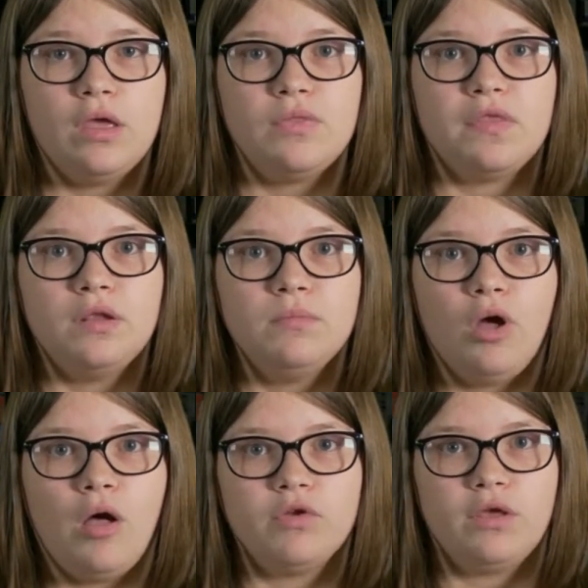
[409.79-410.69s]
The sudden
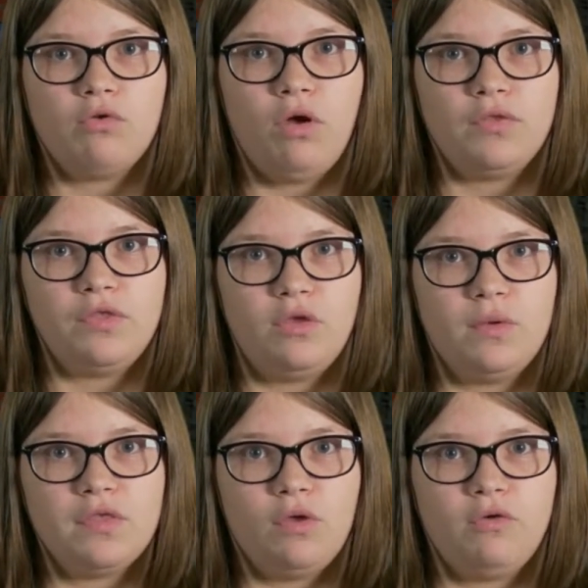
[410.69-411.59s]
poverty across the
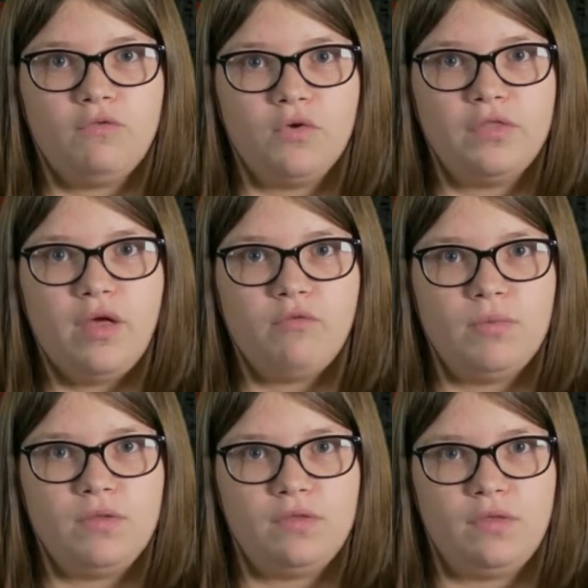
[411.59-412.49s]
USSR forced the
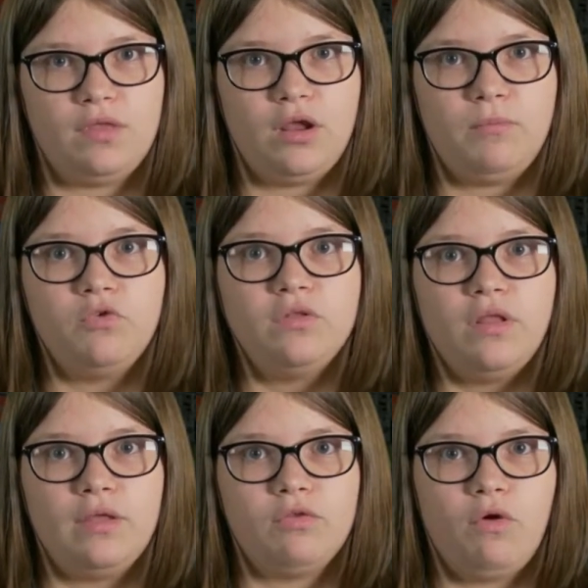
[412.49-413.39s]
government to set up food
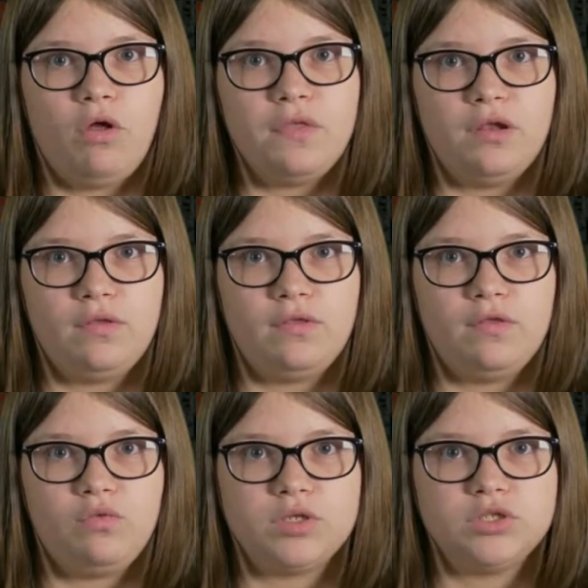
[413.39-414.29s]
lines for all the
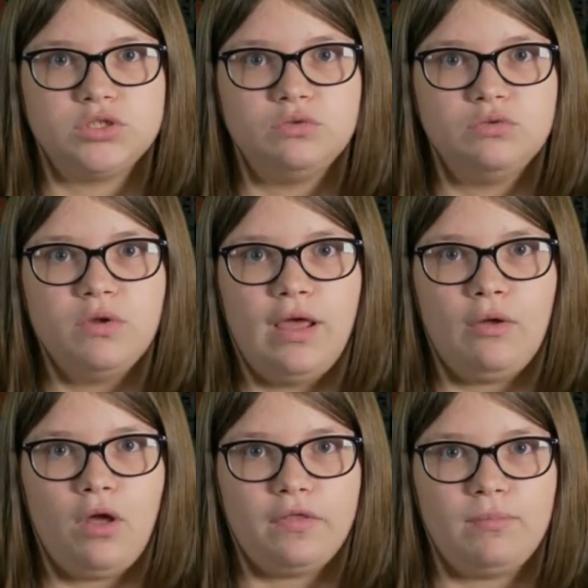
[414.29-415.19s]
citizens, which soon ran
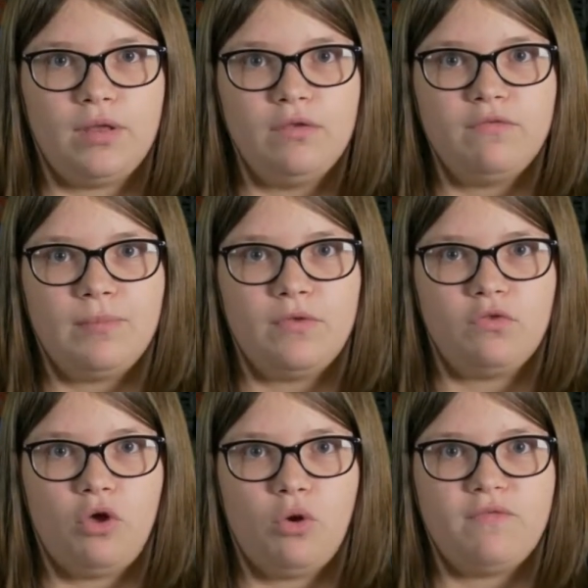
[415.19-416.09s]
out, causing many families
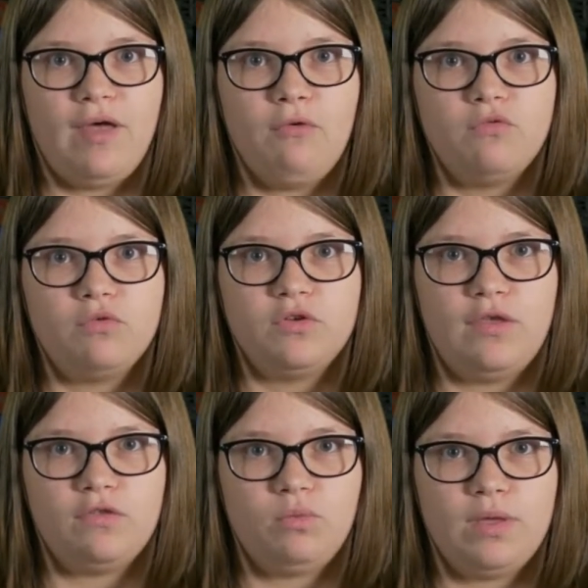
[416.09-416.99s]
to go without food for
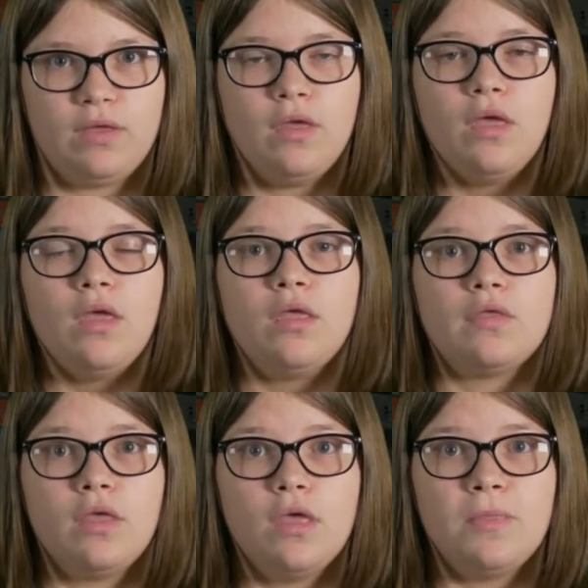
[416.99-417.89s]
days or weeks. The
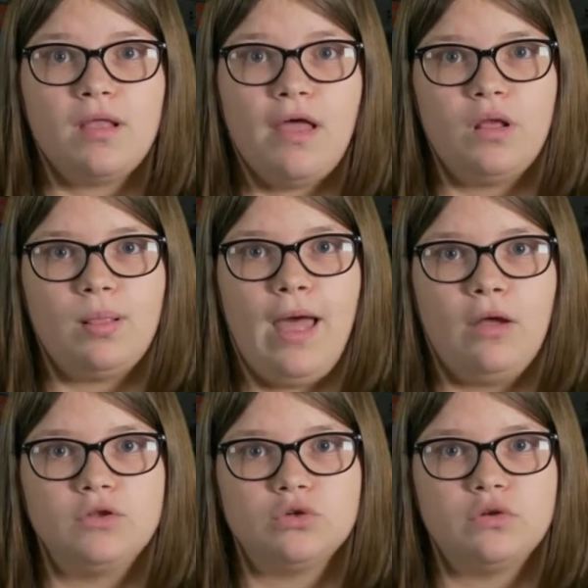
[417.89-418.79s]
Glasnost movement
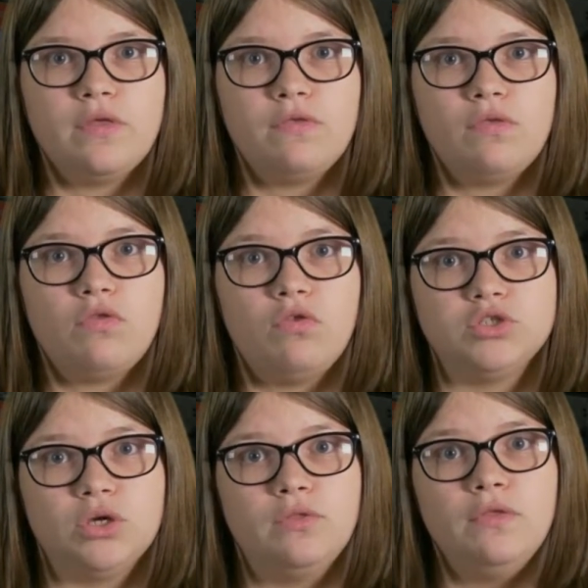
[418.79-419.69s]
allowed journalists to
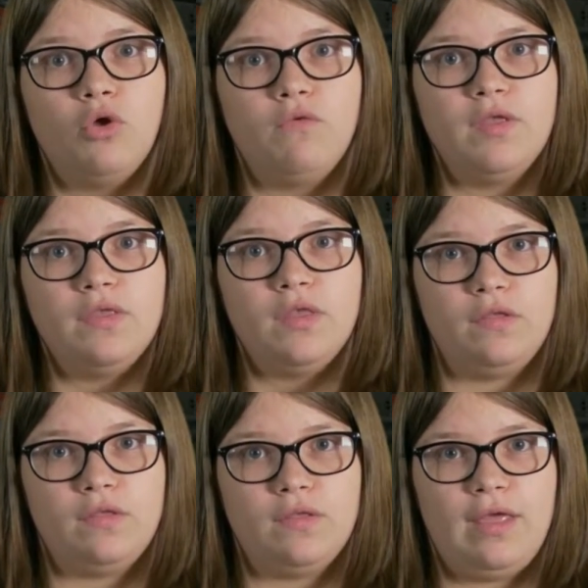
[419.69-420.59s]
show the Soviet
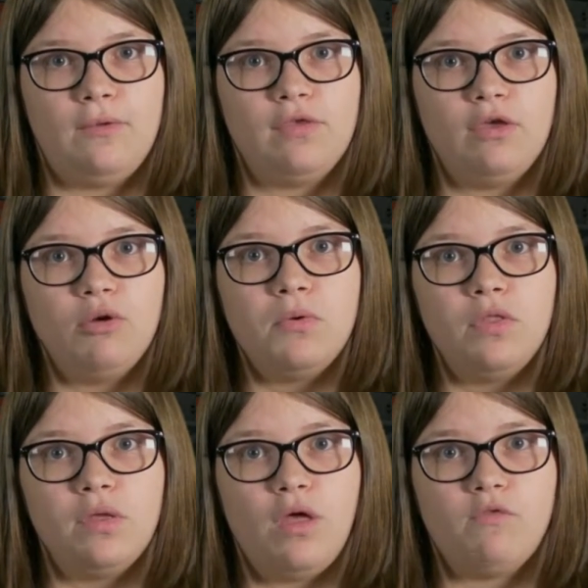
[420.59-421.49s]
citizens how terrible
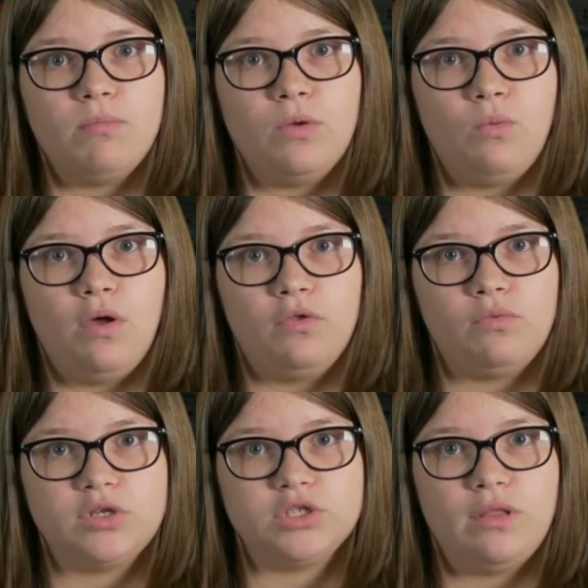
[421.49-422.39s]
the government
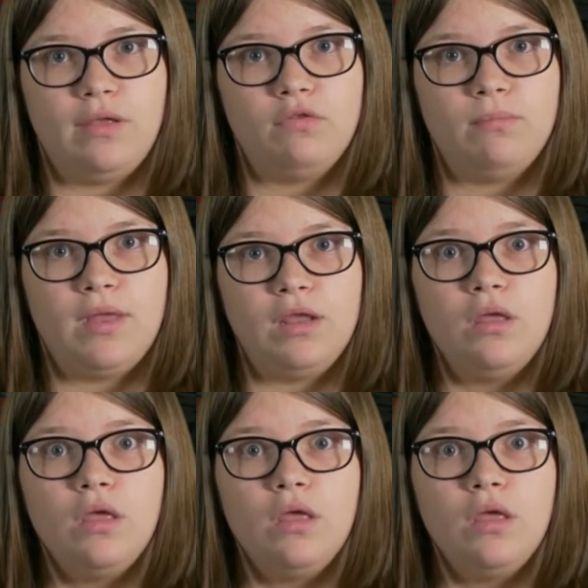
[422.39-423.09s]
was, which led to many